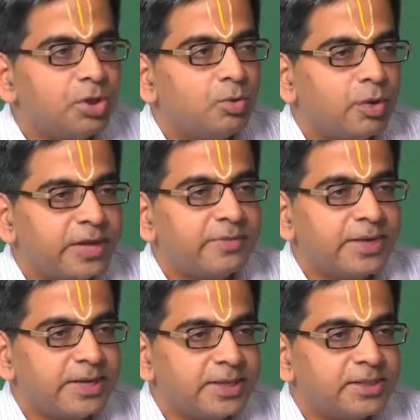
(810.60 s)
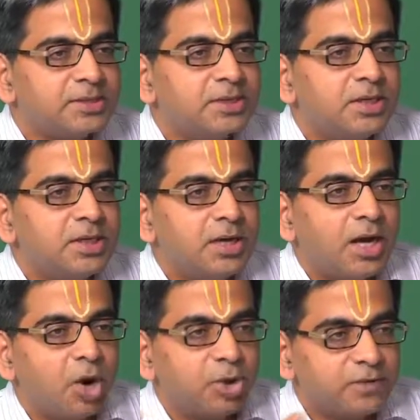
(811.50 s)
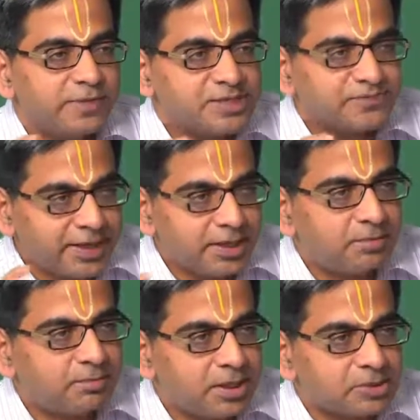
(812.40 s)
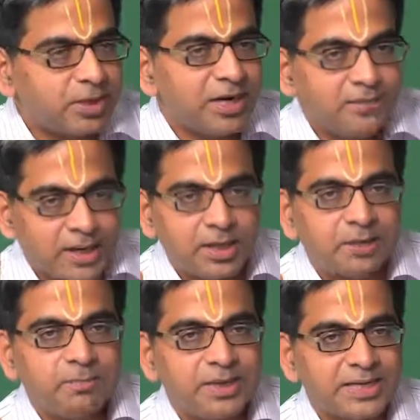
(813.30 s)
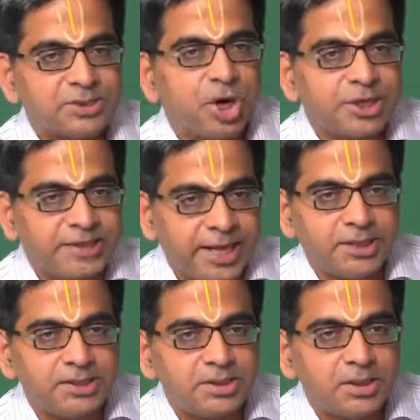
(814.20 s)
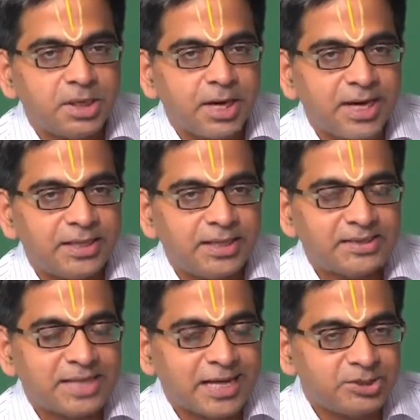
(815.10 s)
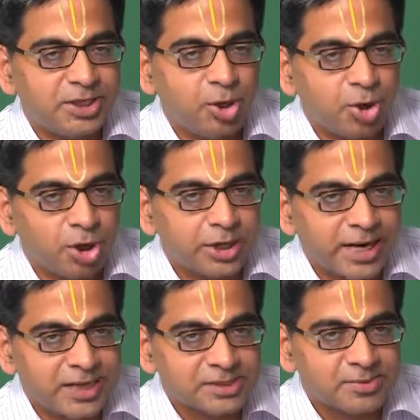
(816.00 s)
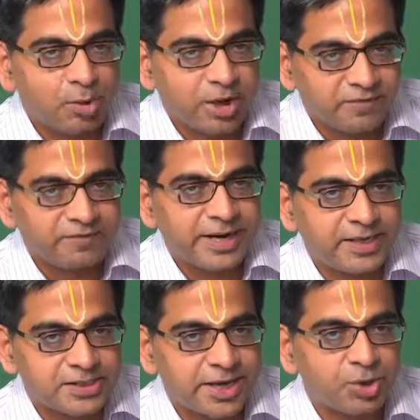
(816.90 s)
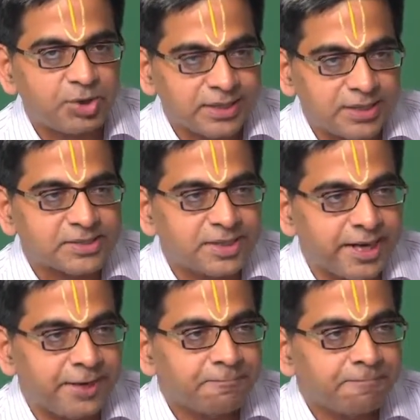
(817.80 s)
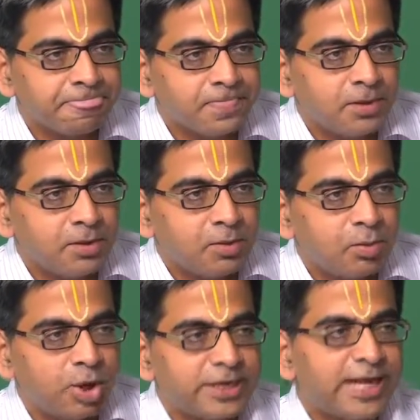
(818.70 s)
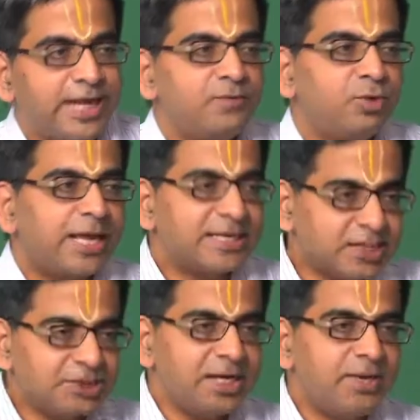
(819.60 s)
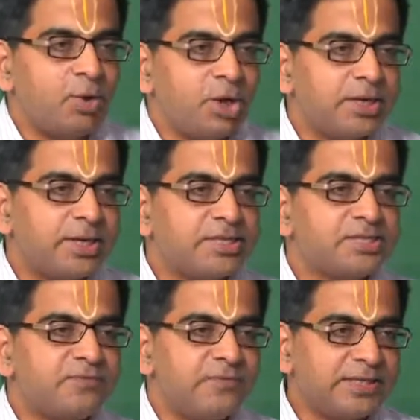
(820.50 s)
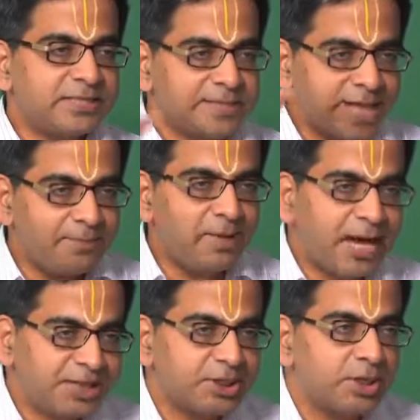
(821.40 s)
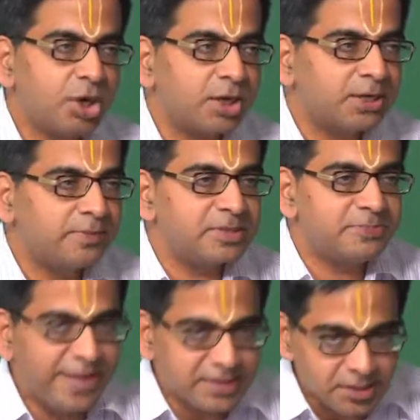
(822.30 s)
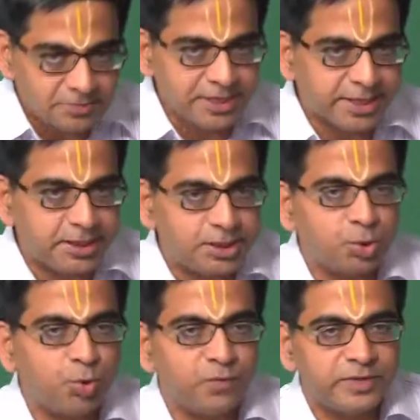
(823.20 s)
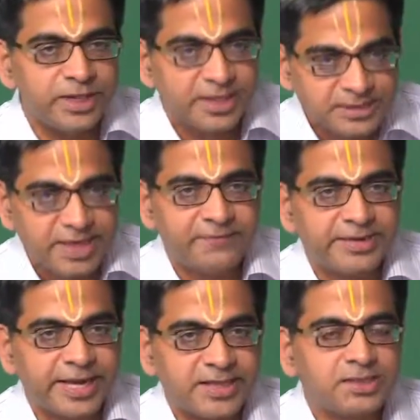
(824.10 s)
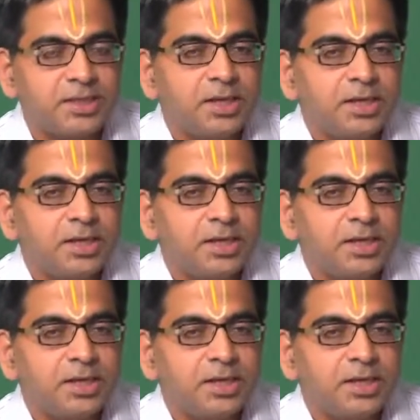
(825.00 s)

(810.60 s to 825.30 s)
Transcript: whatever it is, out of these 5 numbers only one number has got changed and has actually gone and as a modified string to the other side. What I would essentially want is, when the same hash algorithm is being subjected to with the received text,